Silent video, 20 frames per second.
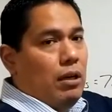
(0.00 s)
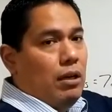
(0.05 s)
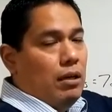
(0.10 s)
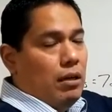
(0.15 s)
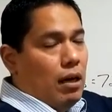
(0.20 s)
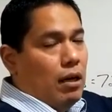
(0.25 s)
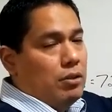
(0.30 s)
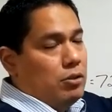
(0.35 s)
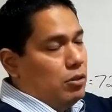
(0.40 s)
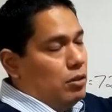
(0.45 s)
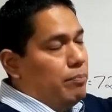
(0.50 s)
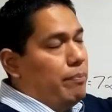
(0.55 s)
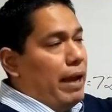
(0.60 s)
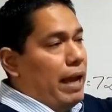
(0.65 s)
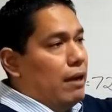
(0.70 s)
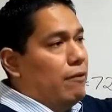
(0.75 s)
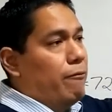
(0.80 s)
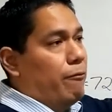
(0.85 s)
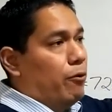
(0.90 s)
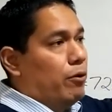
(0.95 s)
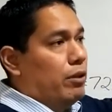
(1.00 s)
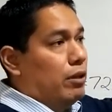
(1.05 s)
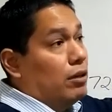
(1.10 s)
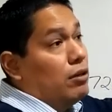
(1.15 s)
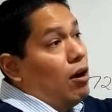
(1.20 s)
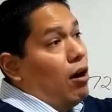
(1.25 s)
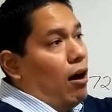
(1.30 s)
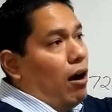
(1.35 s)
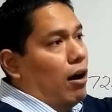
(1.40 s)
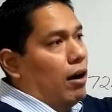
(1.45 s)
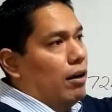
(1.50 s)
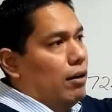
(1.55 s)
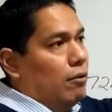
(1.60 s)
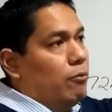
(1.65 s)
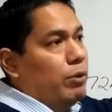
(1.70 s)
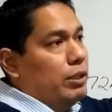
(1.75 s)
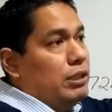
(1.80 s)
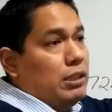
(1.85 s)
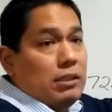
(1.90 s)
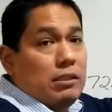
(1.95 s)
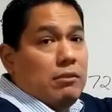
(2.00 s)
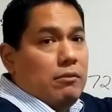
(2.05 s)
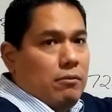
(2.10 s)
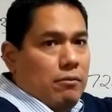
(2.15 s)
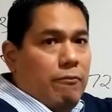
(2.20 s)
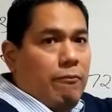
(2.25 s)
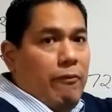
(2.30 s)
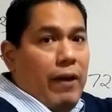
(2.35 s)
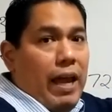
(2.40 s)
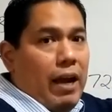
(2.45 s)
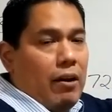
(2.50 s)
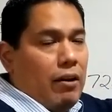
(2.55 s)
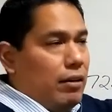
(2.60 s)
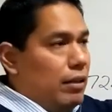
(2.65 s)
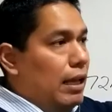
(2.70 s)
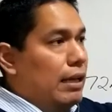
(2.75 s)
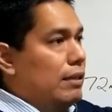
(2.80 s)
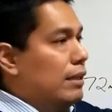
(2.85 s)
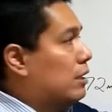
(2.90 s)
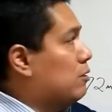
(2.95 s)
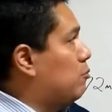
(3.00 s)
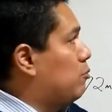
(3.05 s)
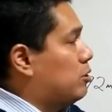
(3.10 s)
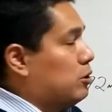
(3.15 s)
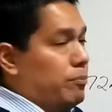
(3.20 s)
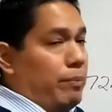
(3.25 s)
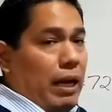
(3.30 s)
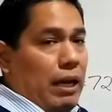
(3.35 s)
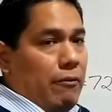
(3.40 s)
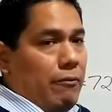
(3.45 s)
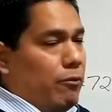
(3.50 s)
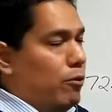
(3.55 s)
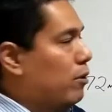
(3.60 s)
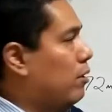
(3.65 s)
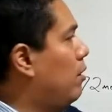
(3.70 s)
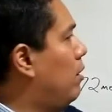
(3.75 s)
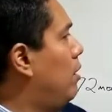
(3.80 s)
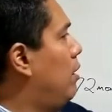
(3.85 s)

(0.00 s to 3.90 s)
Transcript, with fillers: uh, to the bank for the car, which is fair. Like that's what you're paying for.